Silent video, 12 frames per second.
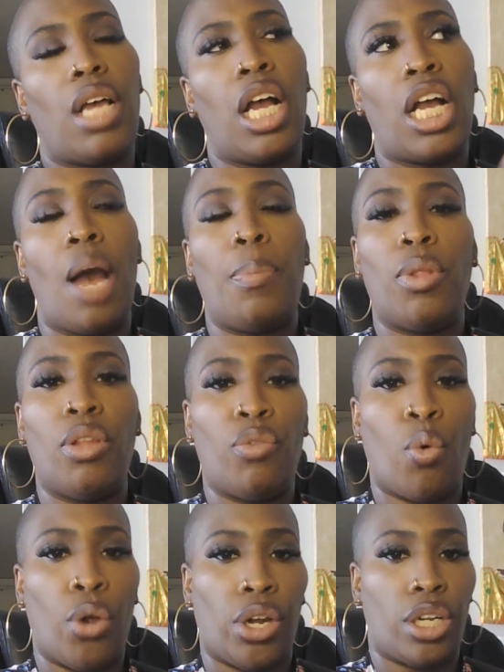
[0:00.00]
a couple of
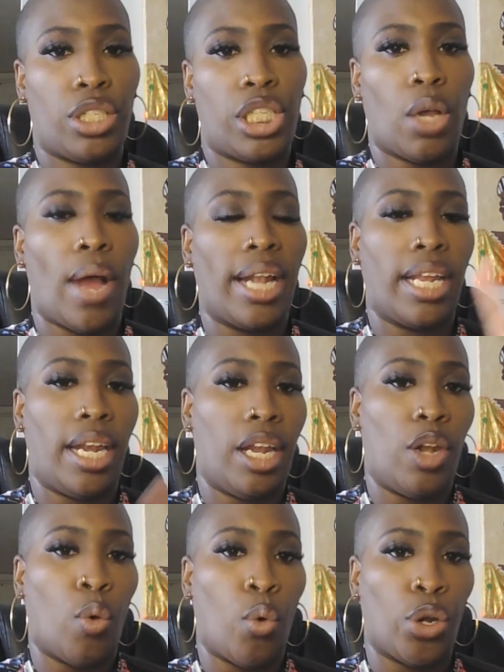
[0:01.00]
orders. So I did
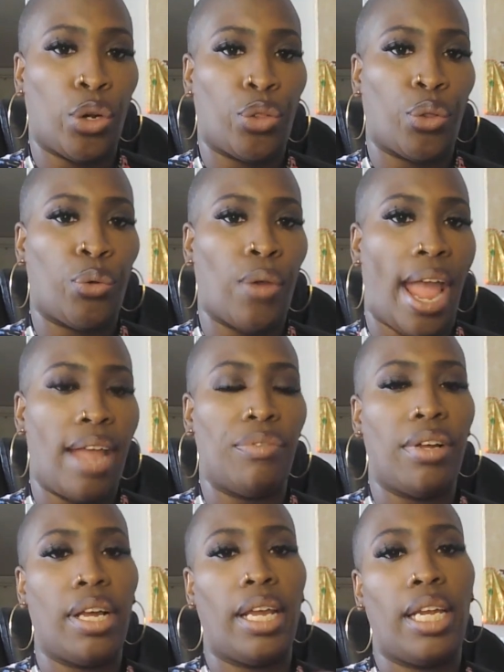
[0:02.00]
an order through
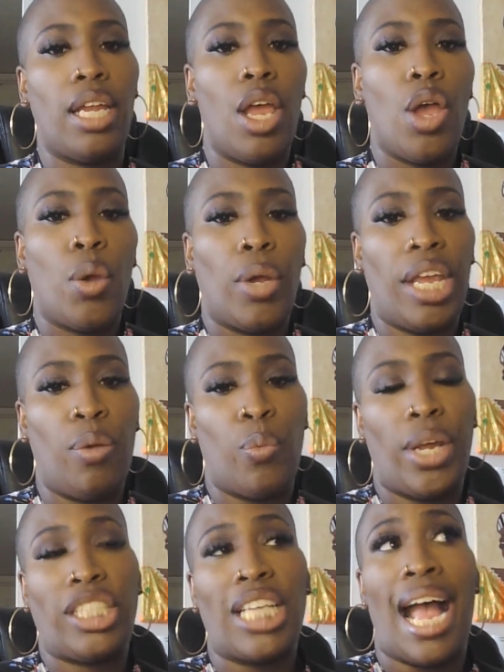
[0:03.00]
Avon in
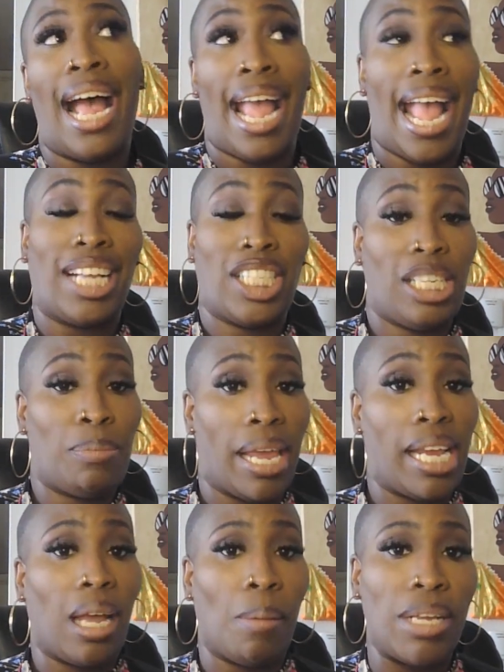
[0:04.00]
which I actually
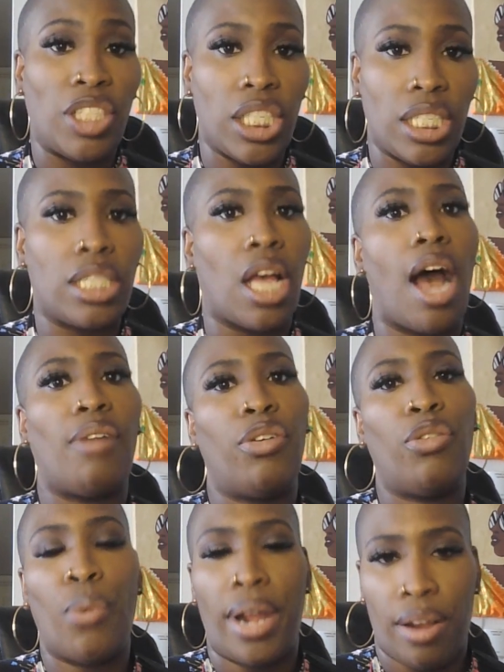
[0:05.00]
make commissions off
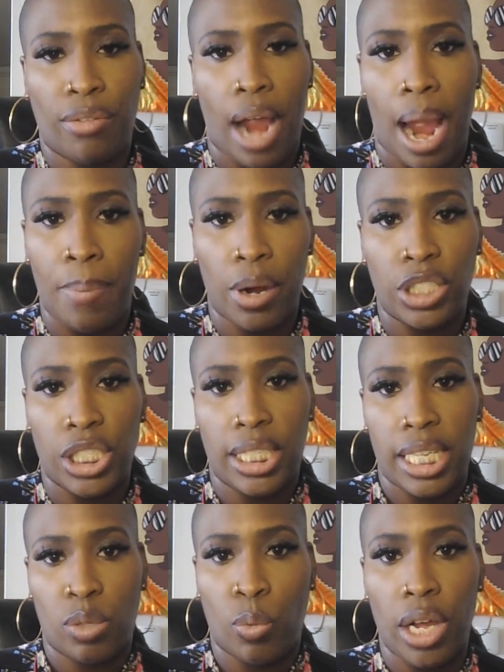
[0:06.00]
of whatever I
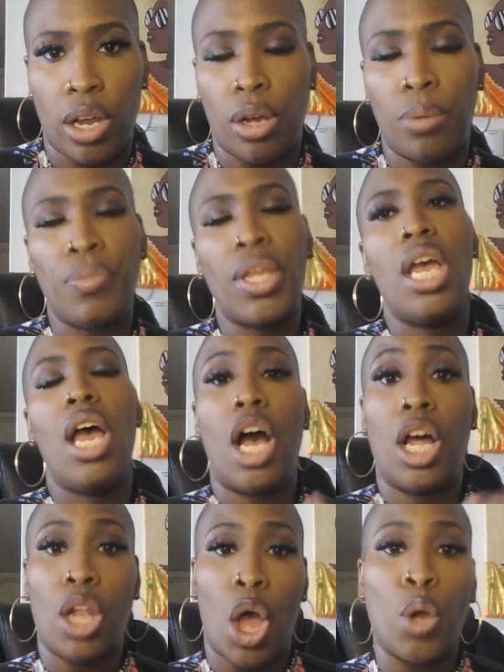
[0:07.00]
purchase as well,
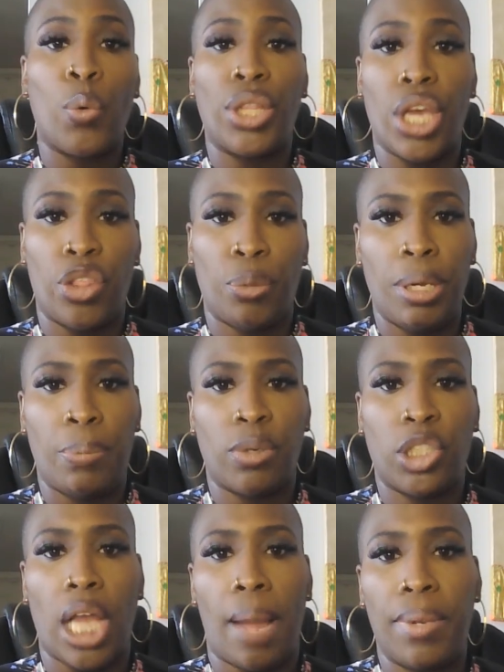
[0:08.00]
along with other
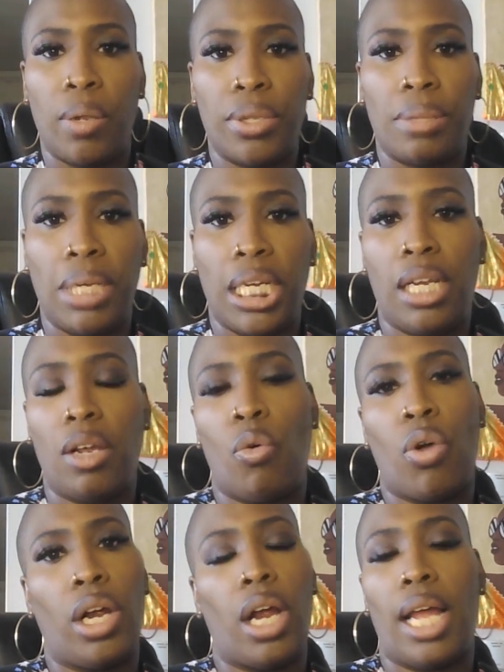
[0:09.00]
people shopping with me
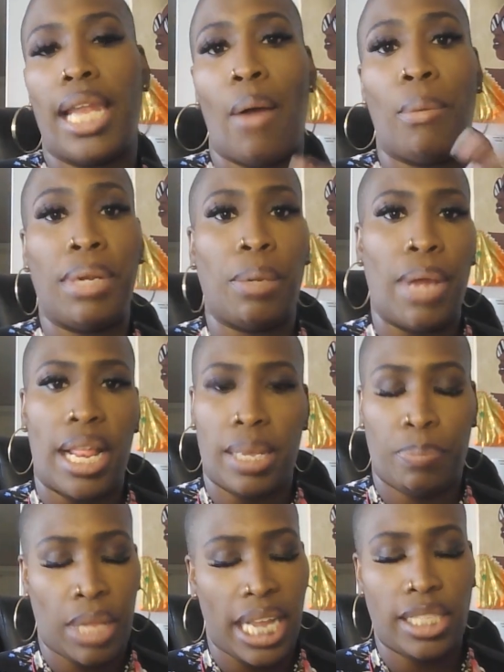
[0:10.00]
or allowing me to
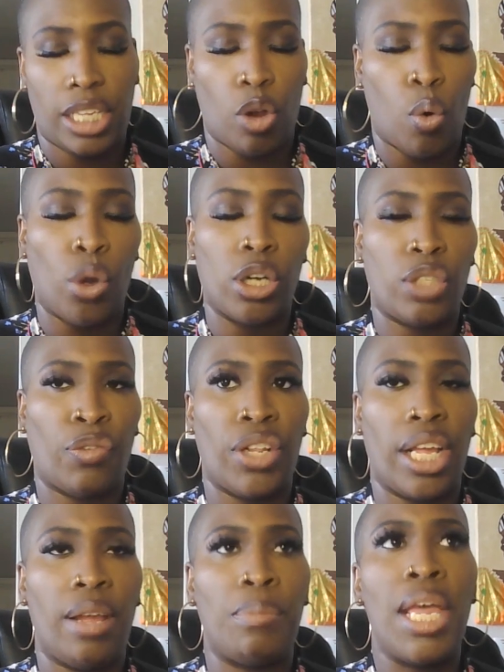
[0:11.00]
place their orders for
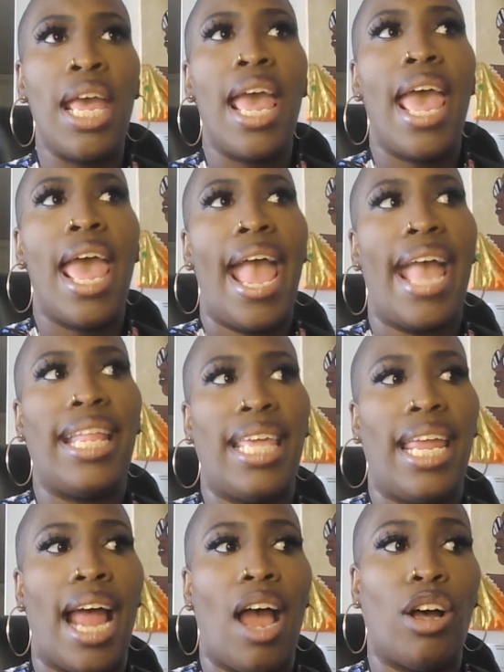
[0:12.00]
them. And
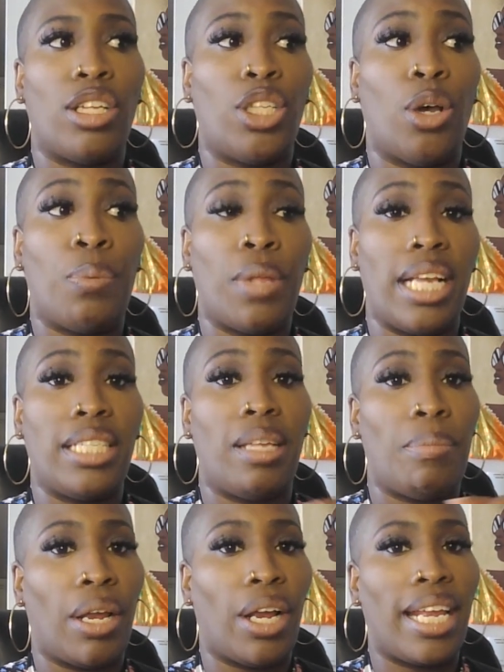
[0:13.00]
then I also placed
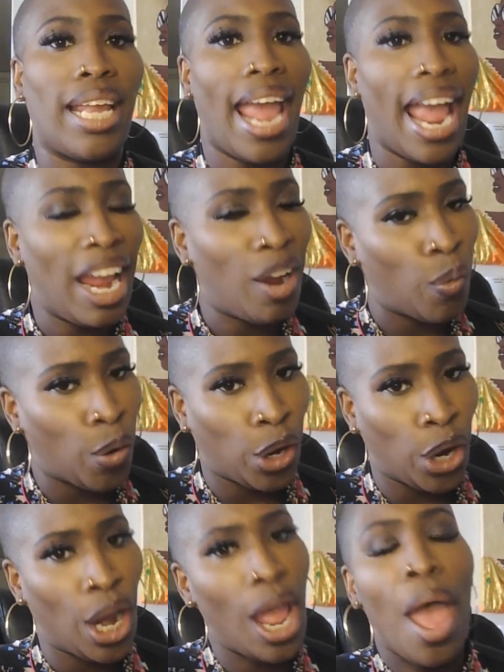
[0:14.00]
the Mary Kay
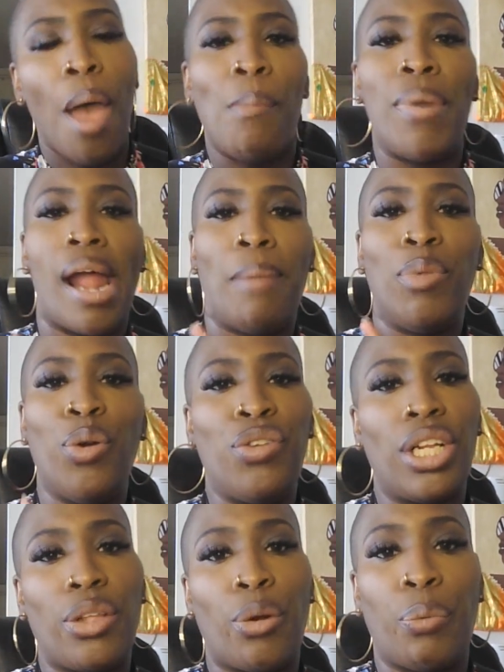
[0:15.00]
order, but I
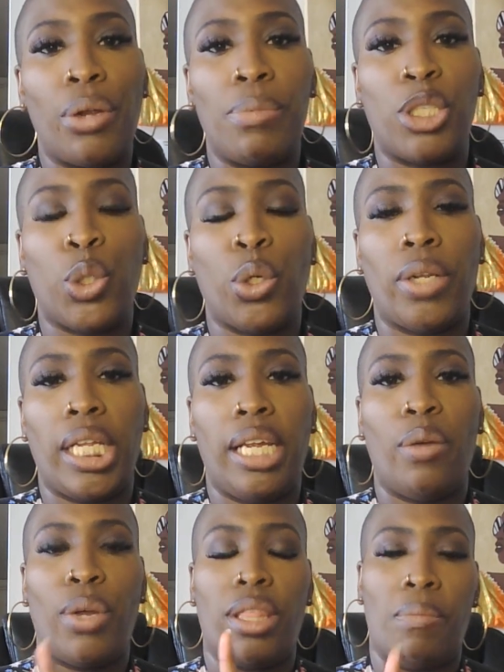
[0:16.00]
moved a little
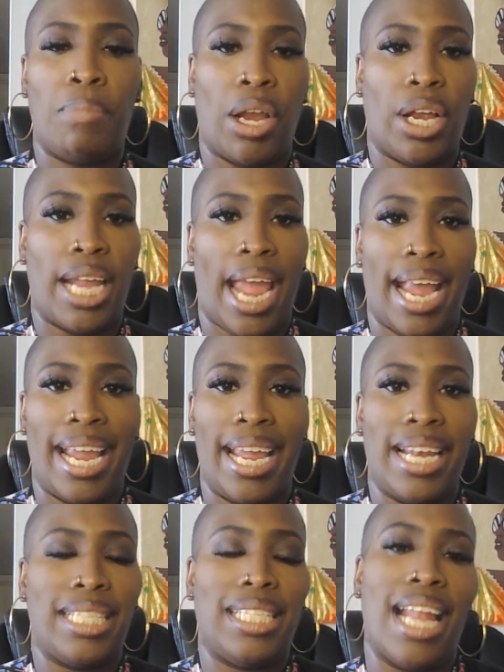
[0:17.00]
prematurely with Mary Kay.
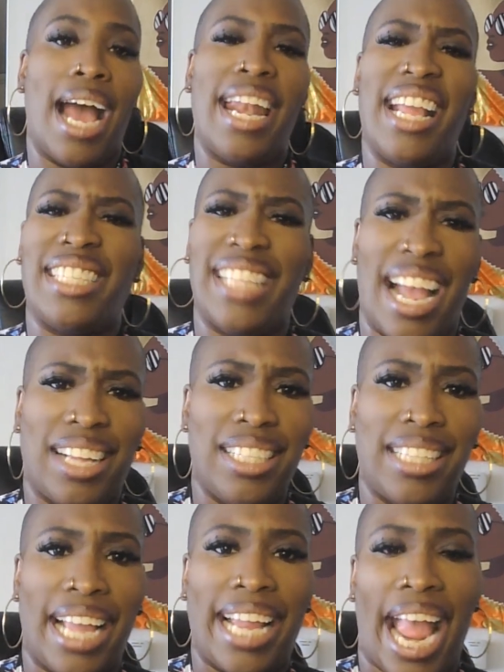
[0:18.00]
It is not
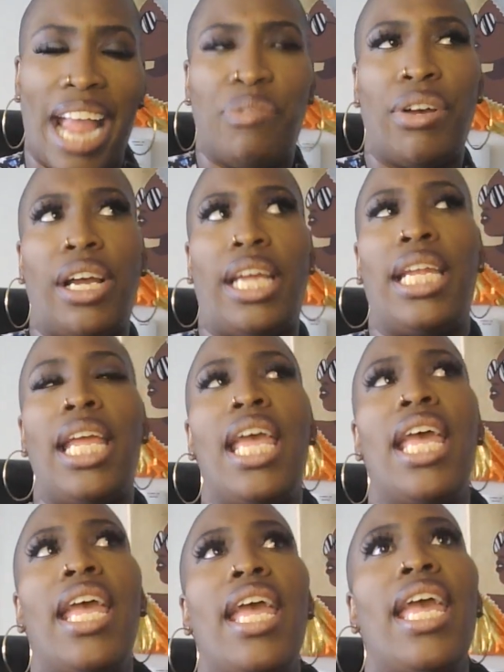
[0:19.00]
exactly like Avon
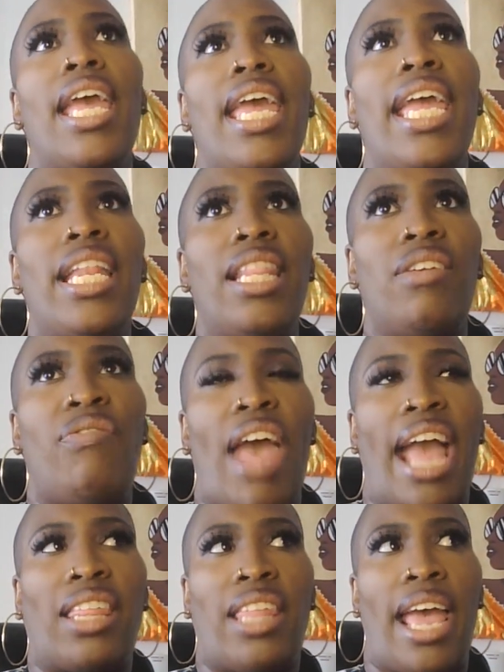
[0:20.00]
in the
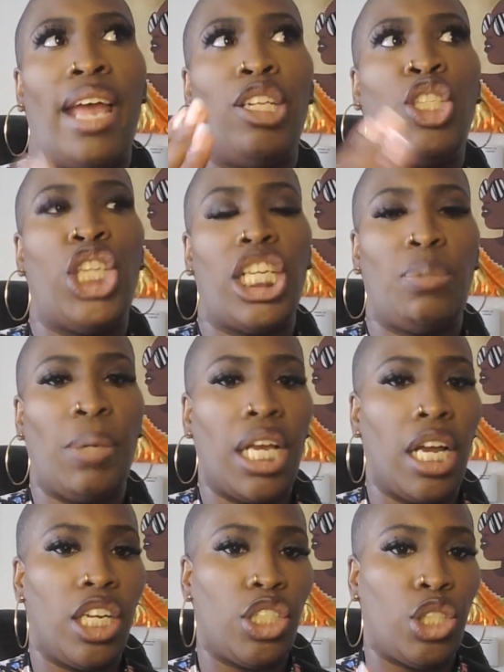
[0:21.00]
fact that just
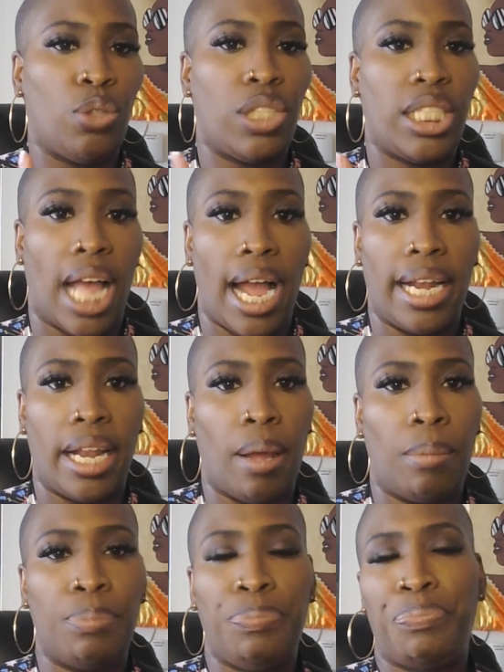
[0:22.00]
because you sign
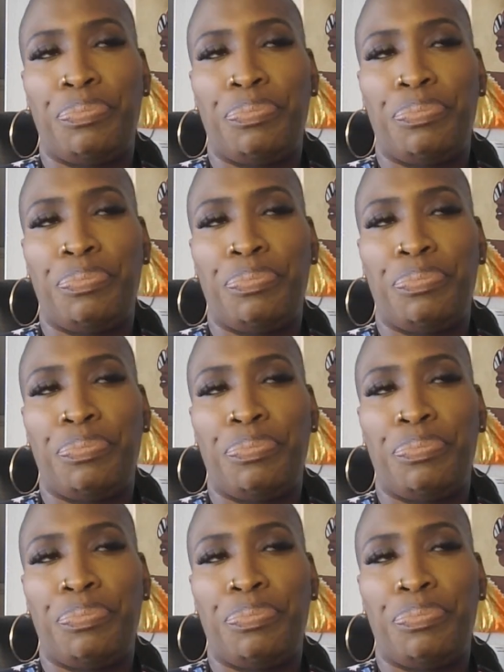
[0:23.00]
up